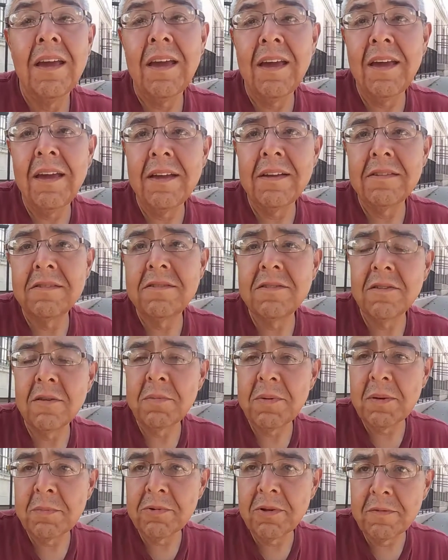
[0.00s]
And to
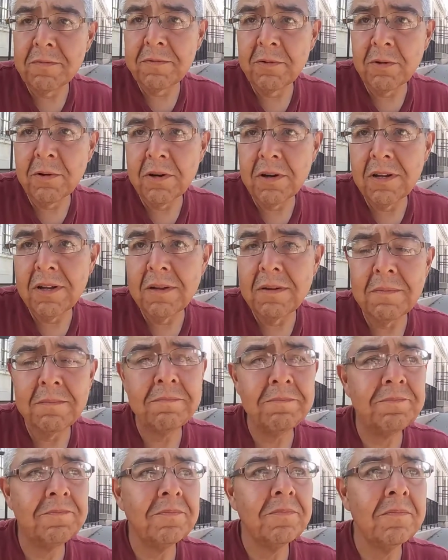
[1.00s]
the people in Florida,
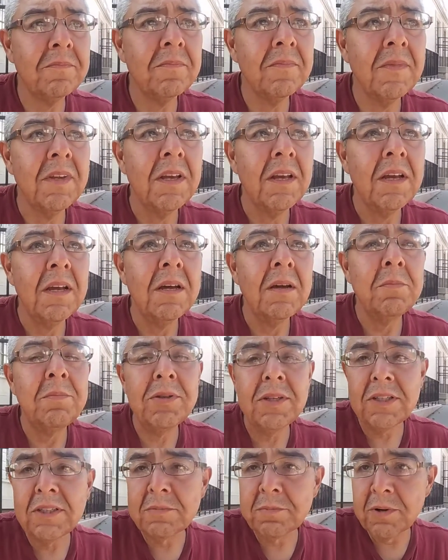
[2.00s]

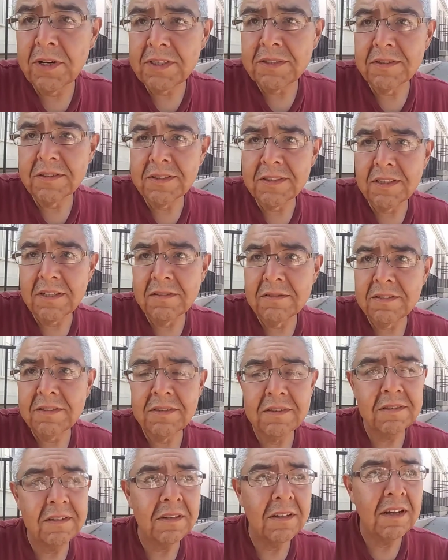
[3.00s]
please brace yourselves.
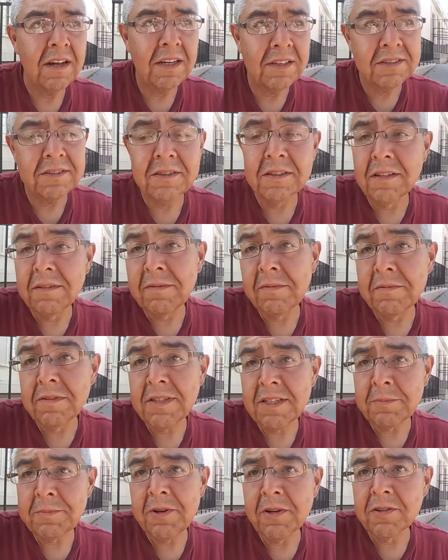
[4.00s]
I used to live in
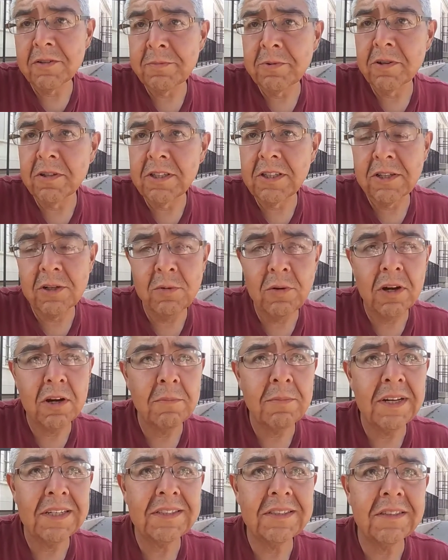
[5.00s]
St. Petersburg,
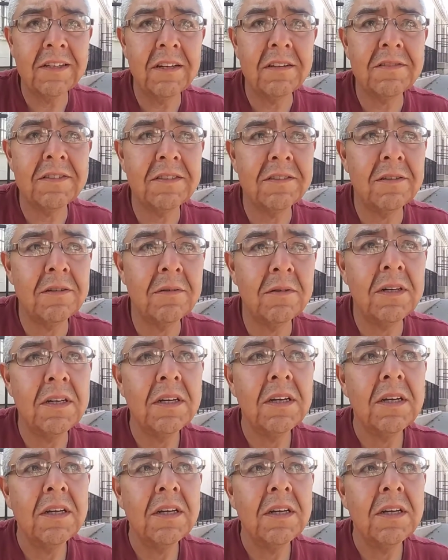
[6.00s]
Clearwater myself, so